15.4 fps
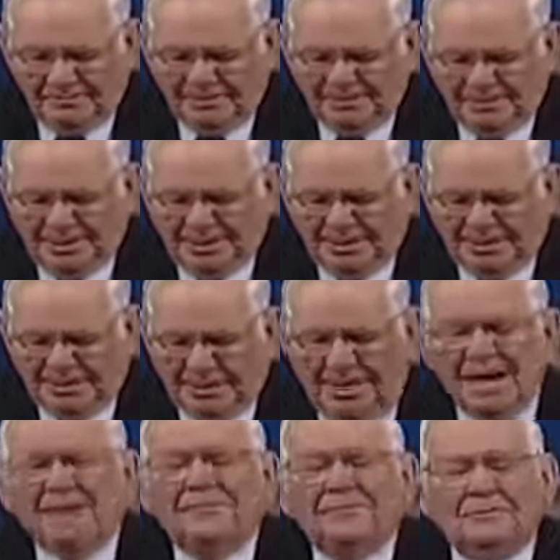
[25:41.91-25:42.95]
Verse 8
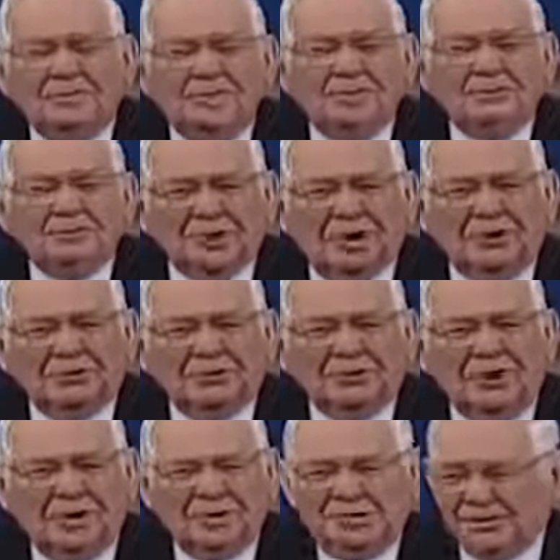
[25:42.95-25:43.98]
Ephraim shall
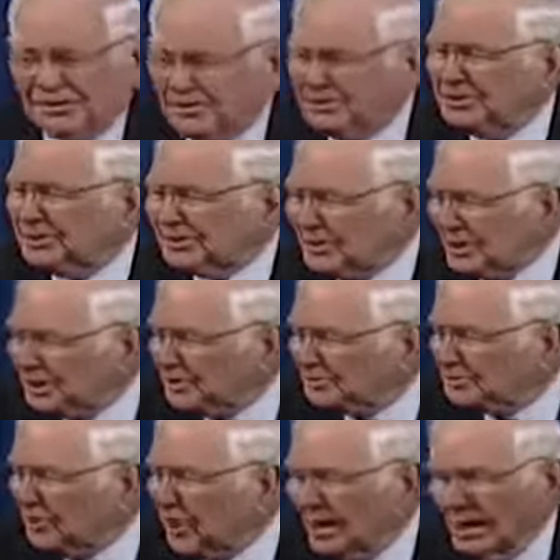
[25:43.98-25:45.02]
say, This is the
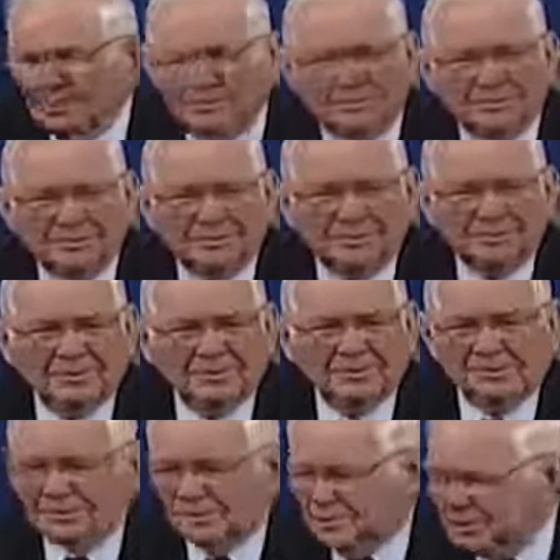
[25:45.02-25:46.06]
ten tribes,
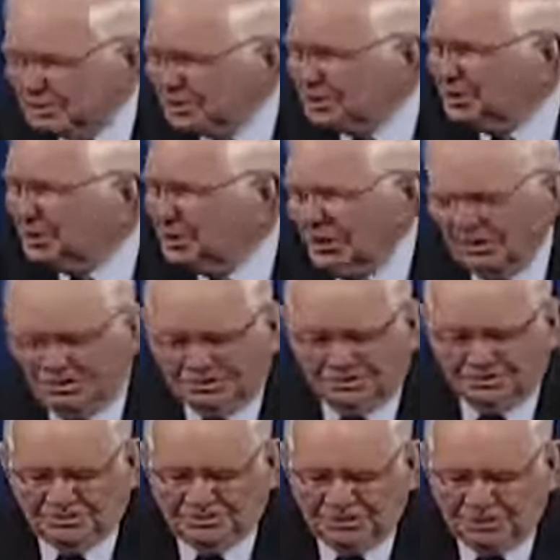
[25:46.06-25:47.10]
the Christian
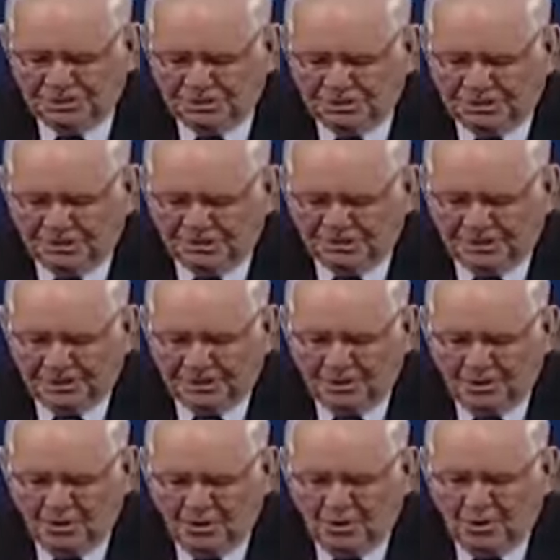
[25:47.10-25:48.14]
nations, shall
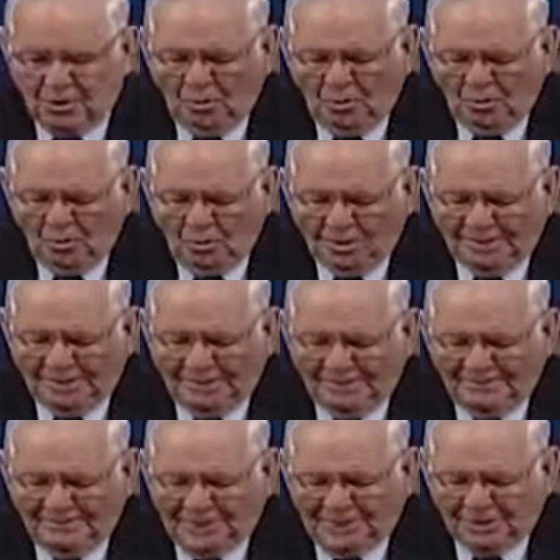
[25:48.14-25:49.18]
say, What
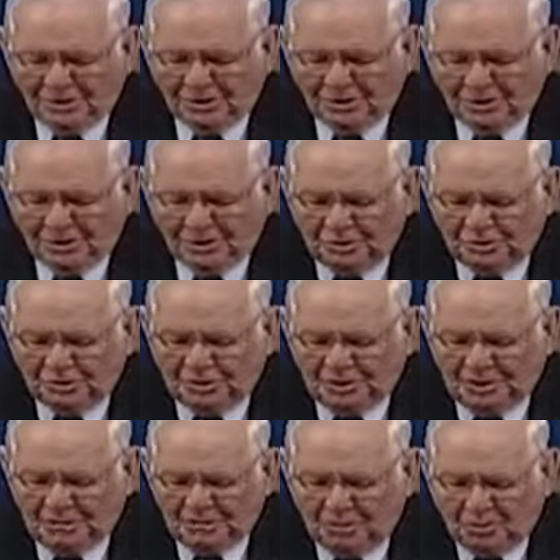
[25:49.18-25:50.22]
have I to do
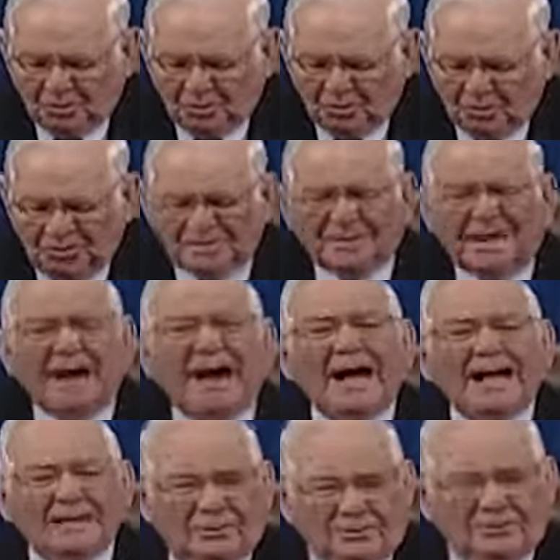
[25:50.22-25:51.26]
any more with
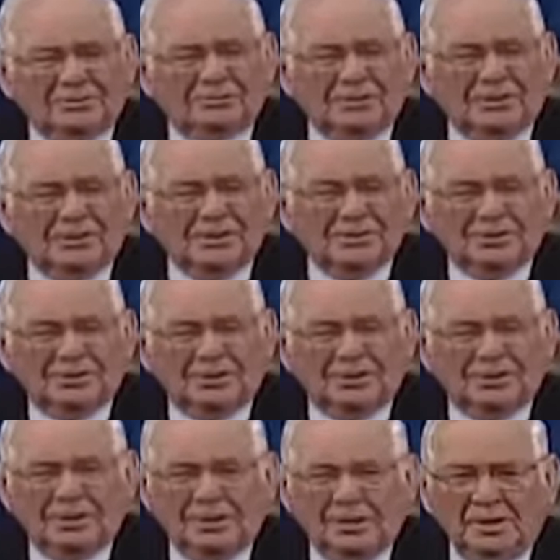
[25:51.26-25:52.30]
idols?
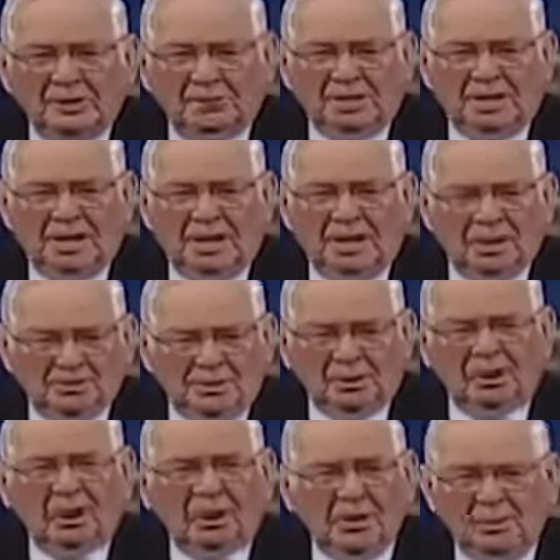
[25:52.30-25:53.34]
Question. Well, I
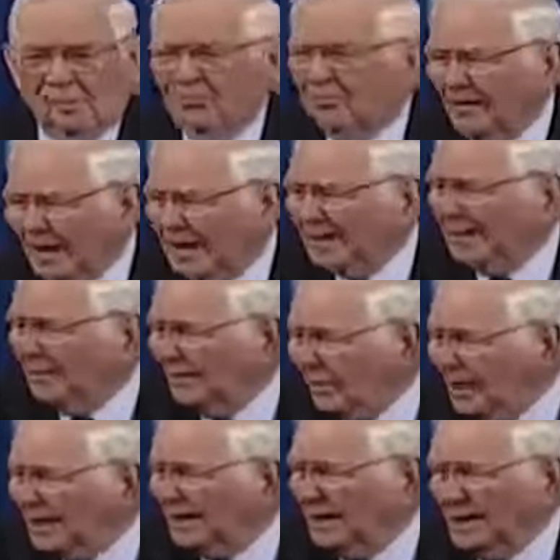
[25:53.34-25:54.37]
would hope finally
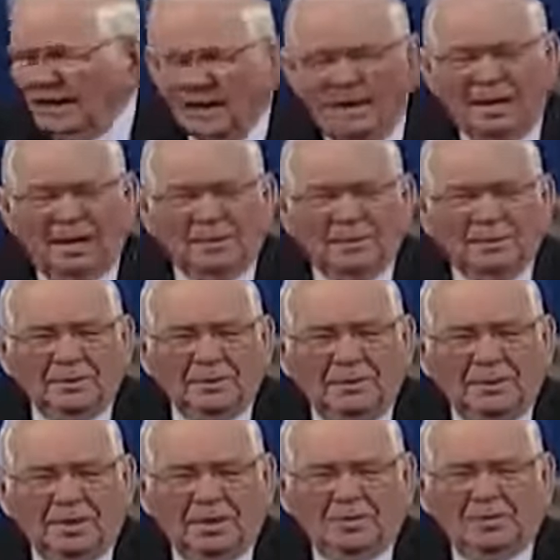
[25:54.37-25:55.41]
waking up
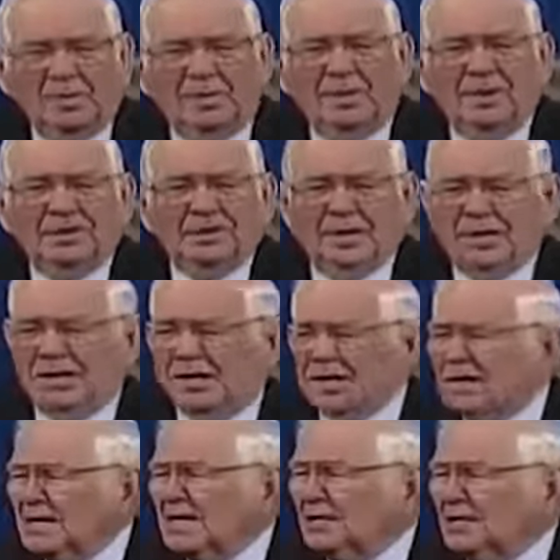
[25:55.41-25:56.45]
and knowing that
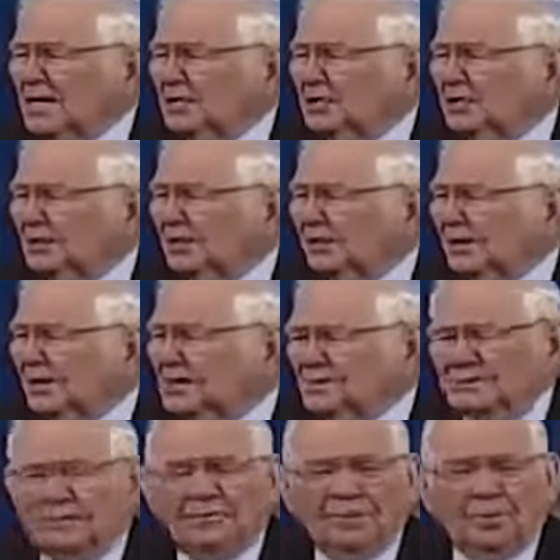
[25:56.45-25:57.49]
anything you
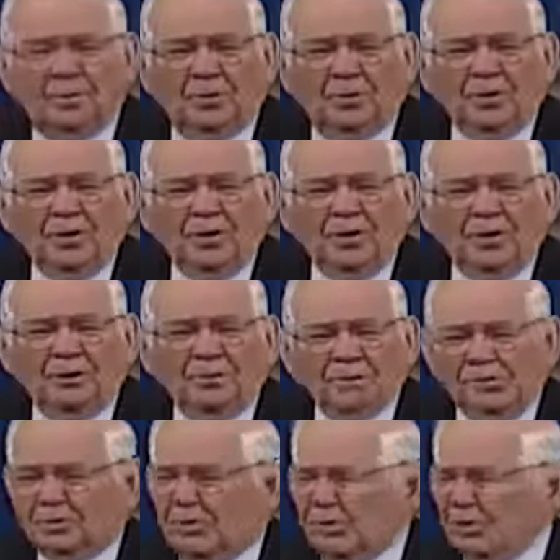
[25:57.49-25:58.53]
place before
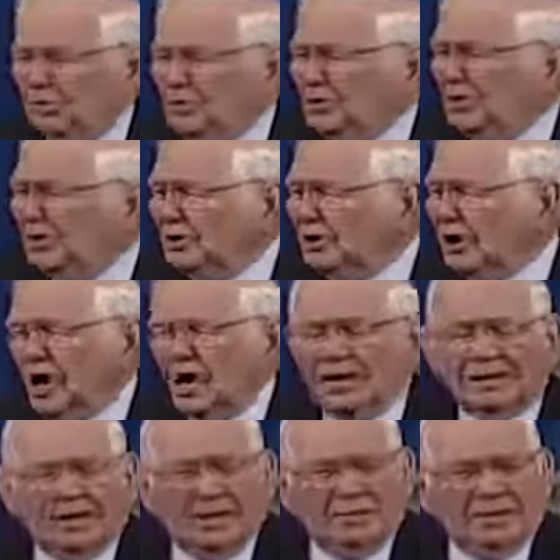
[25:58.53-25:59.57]
between you and
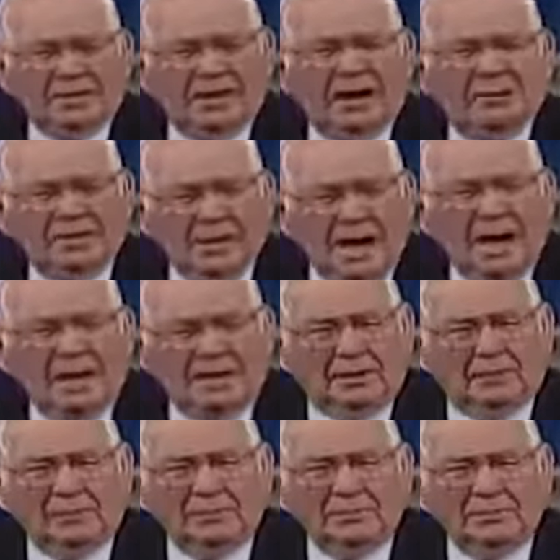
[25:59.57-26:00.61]
God can become an
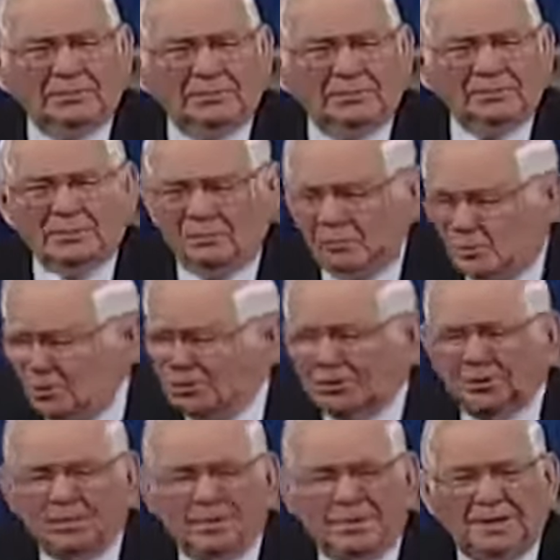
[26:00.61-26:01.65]
idol. You can
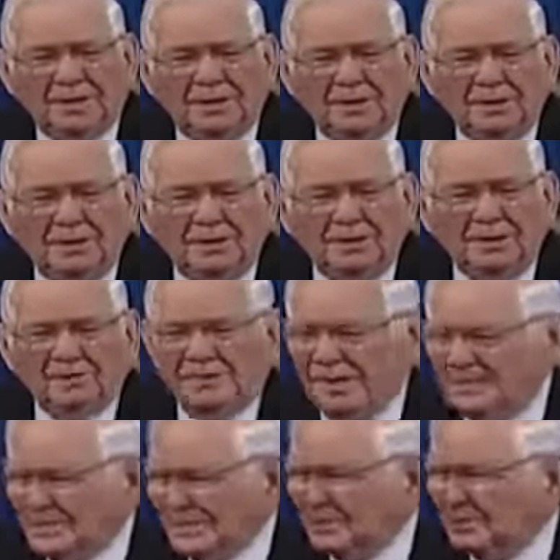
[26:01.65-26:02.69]
worship it. It
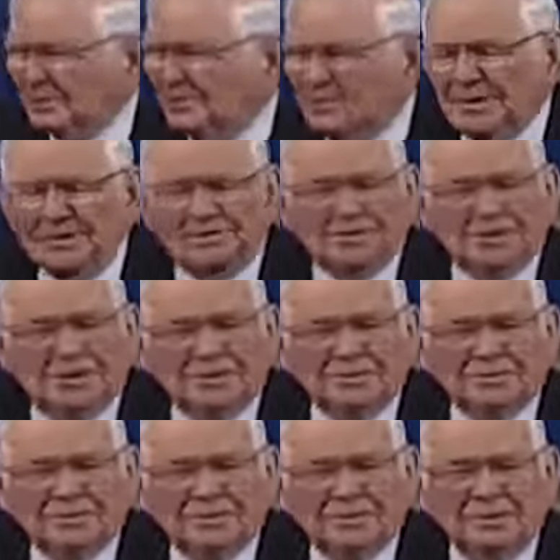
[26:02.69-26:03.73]
may be your
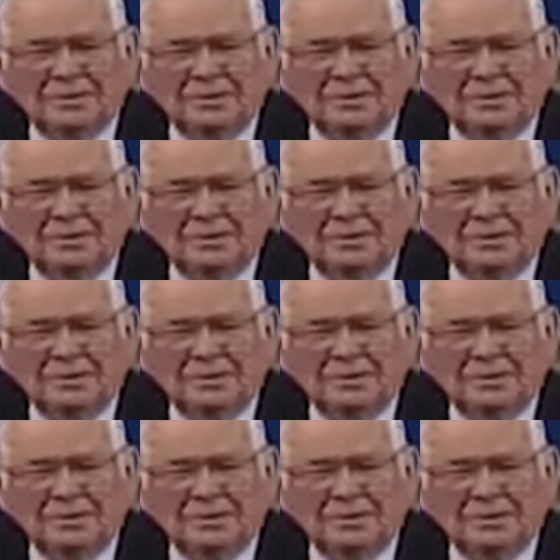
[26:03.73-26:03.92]
business